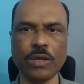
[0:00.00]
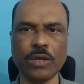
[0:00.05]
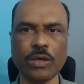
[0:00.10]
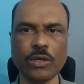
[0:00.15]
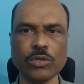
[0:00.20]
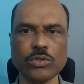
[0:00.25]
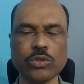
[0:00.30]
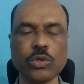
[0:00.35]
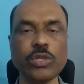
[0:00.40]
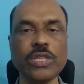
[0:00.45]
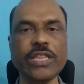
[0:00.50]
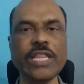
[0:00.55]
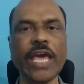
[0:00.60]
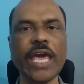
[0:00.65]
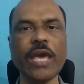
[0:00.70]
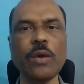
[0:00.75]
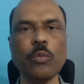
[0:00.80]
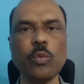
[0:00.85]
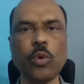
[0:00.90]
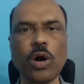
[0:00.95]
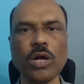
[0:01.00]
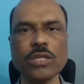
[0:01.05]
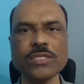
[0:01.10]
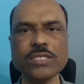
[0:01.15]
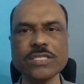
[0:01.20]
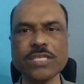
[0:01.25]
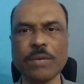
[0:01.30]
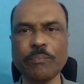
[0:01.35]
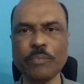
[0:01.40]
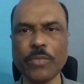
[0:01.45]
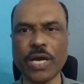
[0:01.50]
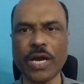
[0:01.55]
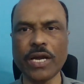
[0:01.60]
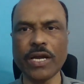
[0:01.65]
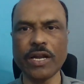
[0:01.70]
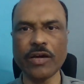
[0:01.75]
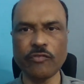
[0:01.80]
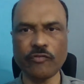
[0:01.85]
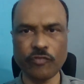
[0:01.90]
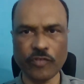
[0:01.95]
So they want some
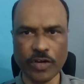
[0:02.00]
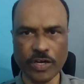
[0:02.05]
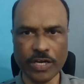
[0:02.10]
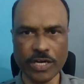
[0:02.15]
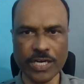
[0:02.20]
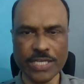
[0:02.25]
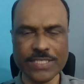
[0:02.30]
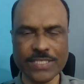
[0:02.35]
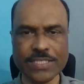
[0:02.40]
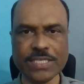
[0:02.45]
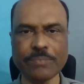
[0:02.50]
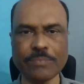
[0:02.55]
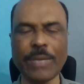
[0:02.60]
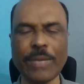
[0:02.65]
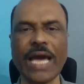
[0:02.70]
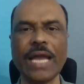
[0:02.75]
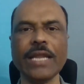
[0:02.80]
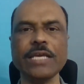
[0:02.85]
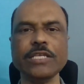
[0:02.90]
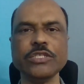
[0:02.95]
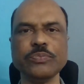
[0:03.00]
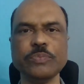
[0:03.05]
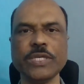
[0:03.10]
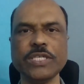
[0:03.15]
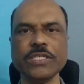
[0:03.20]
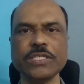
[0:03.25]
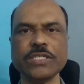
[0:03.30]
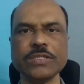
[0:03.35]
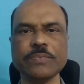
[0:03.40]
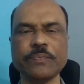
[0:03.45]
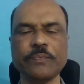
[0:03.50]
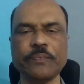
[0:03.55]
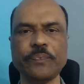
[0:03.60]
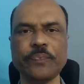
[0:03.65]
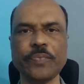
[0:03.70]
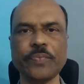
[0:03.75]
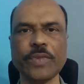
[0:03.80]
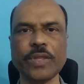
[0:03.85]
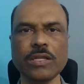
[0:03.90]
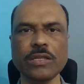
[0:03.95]
kind of risk management.
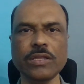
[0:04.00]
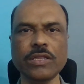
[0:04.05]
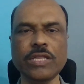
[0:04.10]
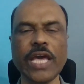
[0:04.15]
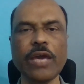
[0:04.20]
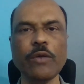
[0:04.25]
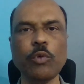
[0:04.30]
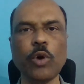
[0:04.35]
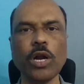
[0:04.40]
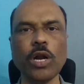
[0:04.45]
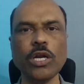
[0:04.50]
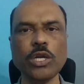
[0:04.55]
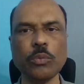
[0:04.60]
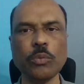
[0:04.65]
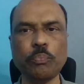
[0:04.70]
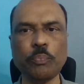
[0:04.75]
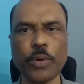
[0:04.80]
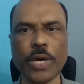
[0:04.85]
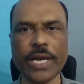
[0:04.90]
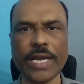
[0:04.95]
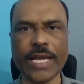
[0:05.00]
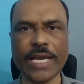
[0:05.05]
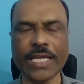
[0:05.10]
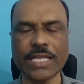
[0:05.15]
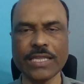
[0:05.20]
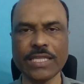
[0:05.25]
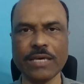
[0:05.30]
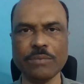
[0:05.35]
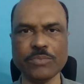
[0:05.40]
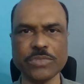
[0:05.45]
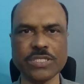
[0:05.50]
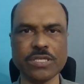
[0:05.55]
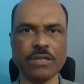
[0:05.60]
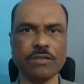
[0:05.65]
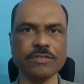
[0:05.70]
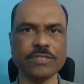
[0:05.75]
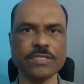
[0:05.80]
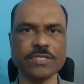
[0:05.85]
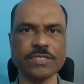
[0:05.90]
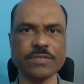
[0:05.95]
They want to protect
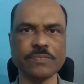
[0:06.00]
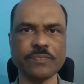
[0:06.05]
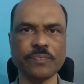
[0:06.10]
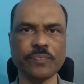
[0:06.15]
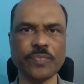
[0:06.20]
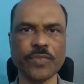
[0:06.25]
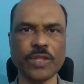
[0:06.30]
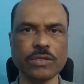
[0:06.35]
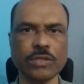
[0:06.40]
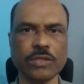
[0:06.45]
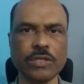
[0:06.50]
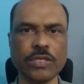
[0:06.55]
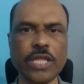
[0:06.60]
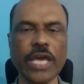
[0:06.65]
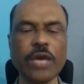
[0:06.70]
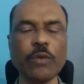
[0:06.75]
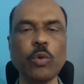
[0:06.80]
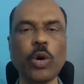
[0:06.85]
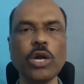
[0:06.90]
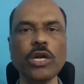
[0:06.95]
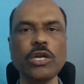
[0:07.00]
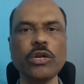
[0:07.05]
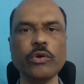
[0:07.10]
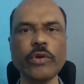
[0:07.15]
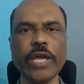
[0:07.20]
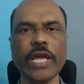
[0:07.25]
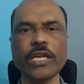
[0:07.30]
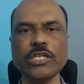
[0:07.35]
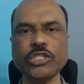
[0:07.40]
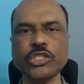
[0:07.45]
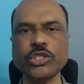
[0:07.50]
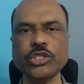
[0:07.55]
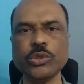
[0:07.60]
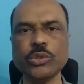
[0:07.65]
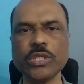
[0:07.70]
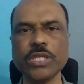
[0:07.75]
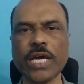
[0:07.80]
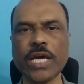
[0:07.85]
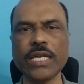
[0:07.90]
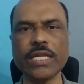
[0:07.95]
themselves. They want to
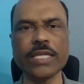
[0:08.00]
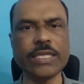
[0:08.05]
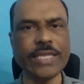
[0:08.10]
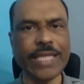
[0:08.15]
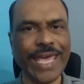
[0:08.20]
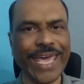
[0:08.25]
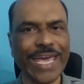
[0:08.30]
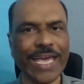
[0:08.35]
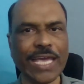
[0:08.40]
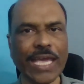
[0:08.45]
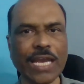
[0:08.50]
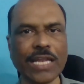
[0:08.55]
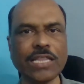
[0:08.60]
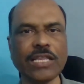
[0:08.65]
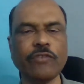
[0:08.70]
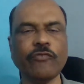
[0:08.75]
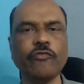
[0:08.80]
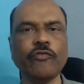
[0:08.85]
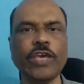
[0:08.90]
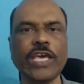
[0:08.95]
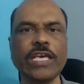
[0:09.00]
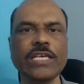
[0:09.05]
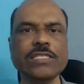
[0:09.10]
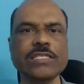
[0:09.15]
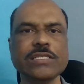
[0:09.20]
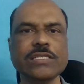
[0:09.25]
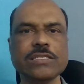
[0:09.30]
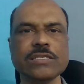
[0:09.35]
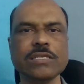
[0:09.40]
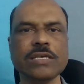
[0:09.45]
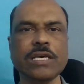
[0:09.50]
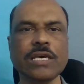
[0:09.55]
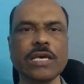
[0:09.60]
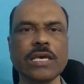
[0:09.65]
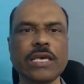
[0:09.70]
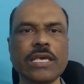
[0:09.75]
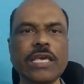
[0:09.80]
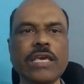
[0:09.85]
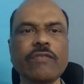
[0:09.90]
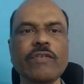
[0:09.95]
ensure that they get the fees
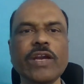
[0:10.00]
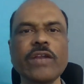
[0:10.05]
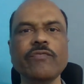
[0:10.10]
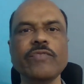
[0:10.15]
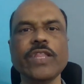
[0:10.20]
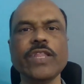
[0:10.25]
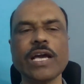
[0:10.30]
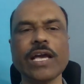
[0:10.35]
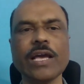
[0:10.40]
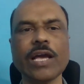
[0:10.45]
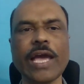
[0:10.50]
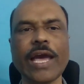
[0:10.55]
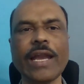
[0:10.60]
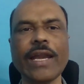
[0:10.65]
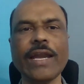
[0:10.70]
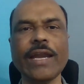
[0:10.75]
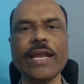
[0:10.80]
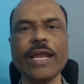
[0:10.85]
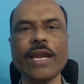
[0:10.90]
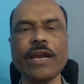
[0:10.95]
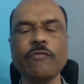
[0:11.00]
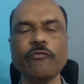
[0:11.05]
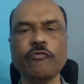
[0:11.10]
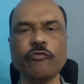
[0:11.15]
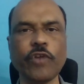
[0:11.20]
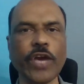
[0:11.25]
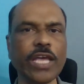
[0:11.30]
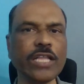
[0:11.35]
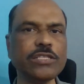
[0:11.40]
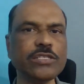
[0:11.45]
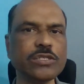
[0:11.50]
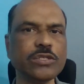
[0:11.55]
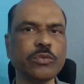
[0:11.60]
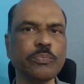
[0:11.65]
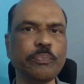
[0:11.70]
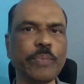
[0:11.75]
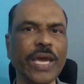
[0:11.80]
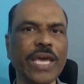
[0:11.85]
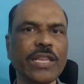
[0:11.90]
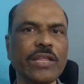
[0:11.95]
even if the candidate fails to
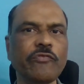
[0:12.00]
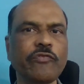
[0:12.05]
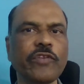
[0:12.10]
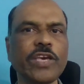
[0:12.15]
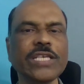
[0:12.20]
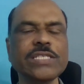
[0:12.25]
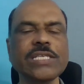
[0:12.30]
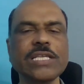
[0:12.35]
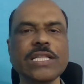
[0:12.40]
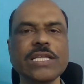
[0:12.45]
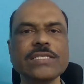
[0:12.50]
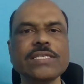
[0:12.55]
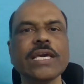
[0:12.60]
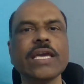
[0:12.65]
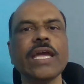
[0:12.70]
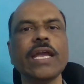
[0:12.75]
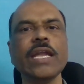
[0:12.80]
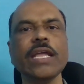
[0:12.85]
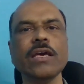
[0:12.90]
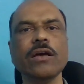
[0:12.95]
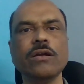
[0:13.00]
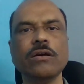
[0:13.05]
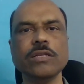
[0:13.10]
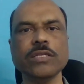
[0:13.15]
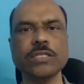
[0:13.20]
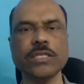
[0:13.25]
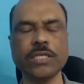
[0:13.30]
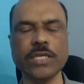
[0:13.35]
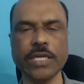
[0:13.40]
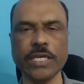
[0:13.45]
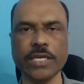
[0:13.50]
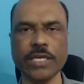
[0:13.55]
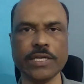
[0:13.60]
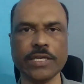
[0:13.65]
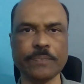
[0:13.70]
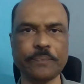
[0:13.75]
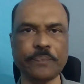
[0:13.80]
pay the fees in the second year or third year.